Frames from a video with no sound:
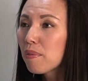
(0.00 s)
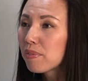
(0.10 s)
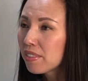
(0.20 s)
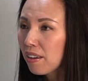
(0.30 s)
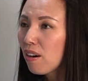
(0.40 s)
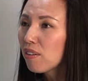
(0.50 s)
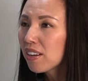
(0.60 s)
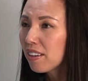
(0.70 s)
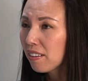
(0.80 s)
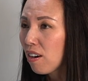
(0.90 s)
they all
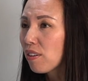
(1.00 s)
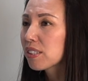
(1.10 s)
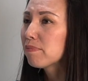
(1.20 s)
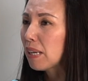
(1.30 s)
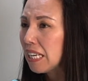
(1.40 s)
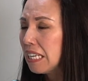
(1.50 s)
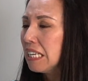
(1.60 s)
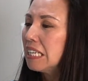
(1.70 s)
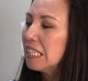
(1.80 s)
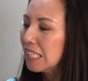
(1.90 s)
can cause pain
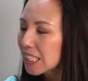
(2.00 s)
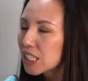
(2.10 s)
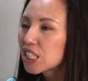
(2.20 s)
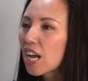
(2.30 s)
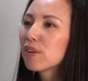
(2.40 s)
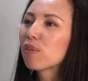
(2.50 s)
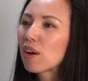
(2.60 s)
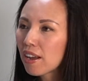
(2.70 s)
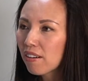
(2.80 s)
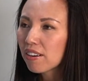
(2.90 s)
in this general
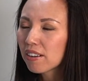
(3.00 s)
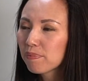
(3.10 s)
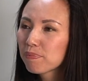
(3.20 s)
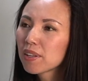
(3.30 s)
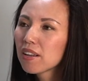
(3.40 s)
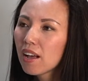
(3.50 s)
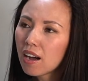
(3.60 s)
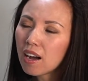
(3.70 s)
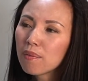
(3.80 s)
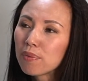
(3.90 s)
area.
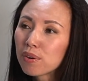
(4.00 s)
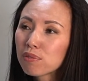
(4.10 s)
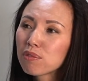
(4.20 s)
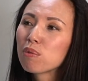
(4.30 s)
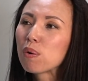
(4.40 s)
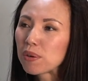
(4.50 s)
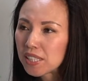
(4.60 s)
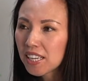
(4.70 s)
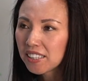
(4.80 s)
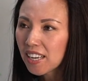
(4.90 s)
Therefore, when we
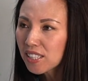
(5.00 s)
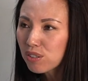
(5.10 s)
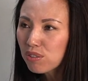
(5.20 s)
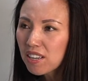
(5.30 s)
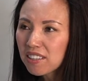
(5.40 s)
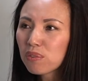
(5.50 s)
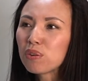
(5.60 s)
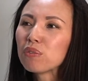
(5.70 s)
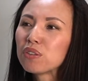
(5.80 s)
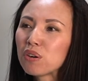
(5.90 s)
take an x-ray, then
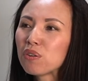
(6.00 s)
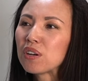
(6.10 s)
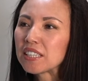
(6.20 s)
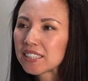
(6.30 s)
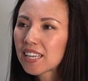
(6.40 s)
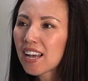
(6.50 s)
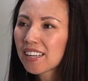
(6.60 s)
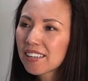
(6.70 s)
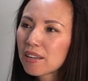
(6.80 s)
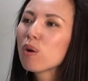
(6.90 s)
we'll know
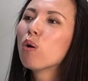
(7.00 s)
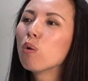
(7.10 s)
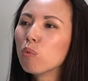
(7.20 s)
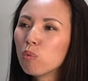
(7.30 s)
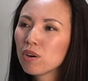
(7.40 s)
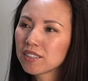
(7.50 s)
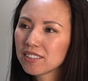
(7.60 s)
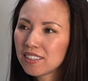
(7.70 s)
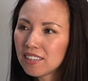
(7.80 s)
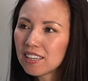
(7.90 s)
exactly what
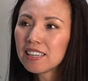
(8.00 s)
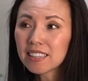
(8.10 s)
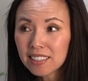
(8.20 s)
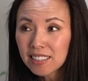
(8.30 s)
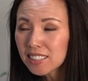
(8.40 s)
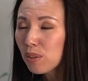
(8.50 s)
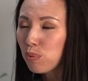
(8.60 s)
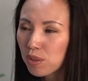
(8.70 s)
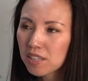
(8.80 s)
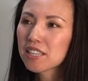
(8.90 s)
it is and
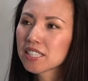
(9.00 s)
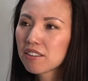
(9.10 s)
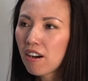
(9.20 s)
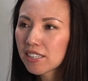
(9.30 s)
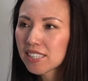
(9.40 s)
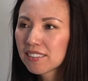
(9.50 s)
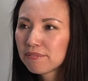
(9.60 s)
what it is not.